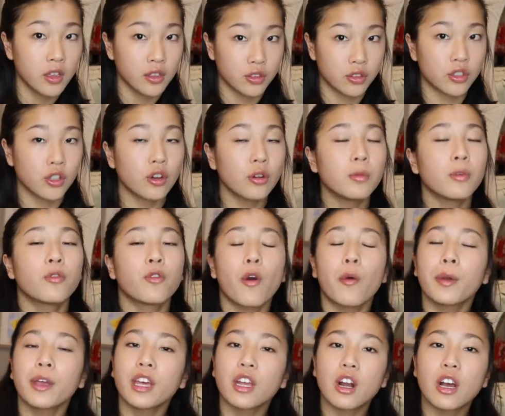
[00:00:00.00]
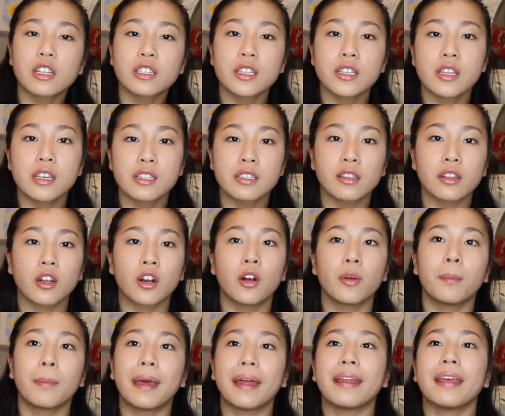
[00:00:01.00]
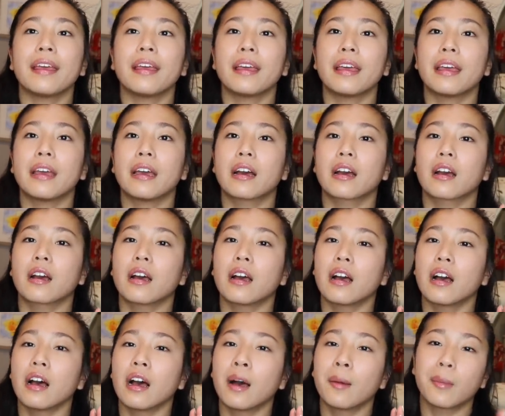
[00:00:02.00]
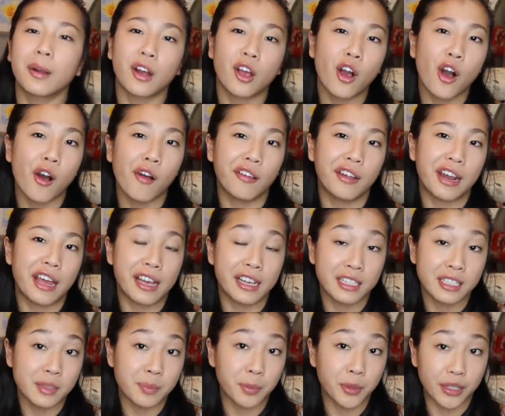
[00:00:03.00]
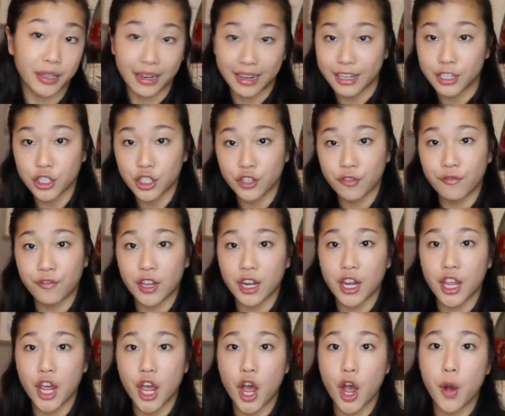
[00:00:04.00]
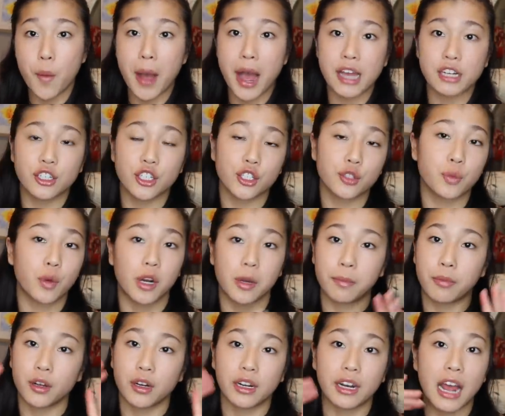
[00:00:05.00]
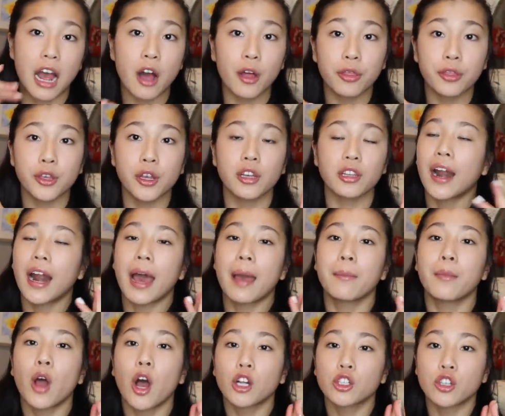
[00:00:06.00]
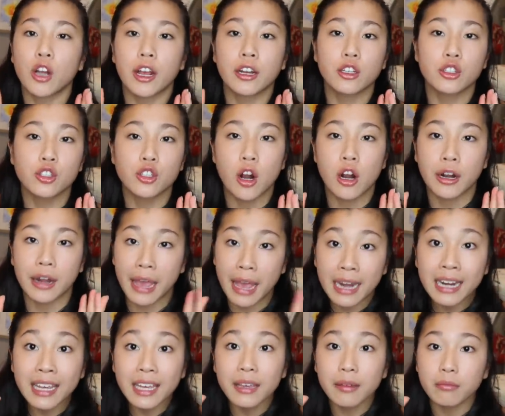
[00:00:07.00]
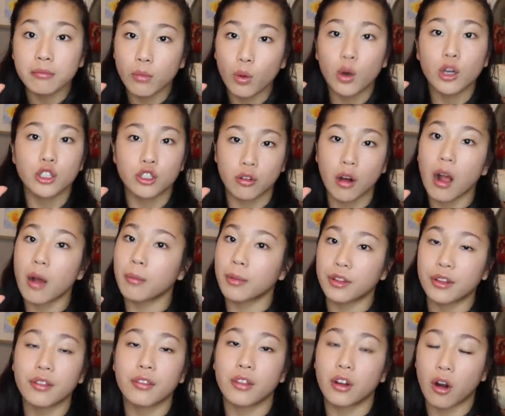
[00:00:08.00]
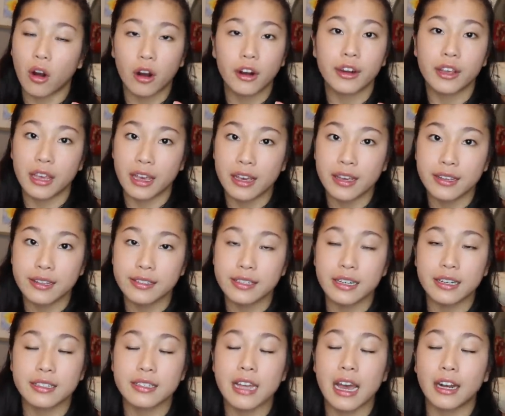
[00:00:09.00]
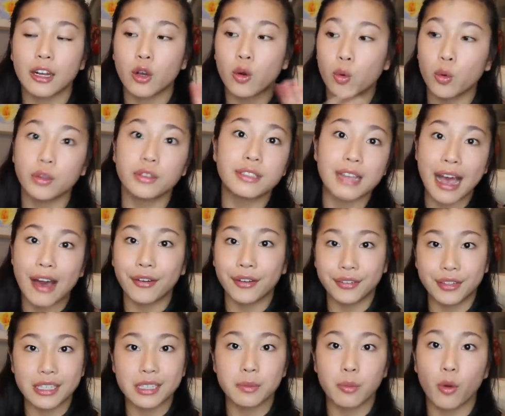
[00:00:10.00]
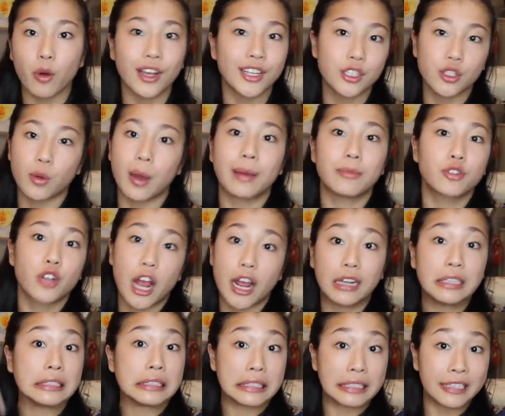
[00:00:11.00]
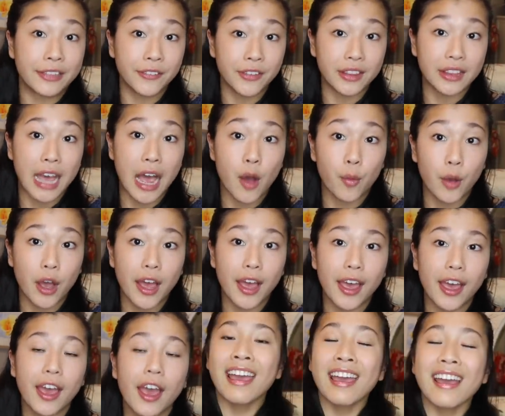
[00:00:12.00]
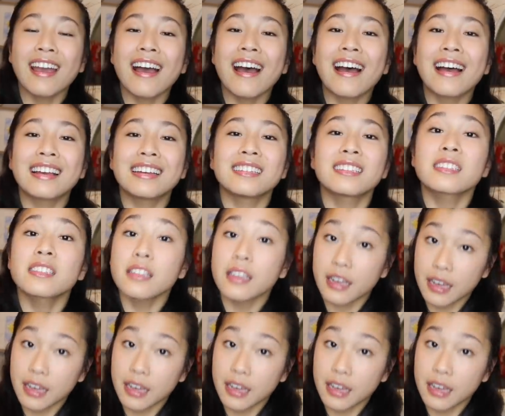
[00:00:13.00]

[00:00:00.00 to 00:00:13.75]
So before we get on to this little mini, I'm gonna call it explanation video, I just want to put it out there that I'm not trying to start any more drama than there already is. It has kind of cooled down at this point, so I'm trying to leave it that way. Hey guys,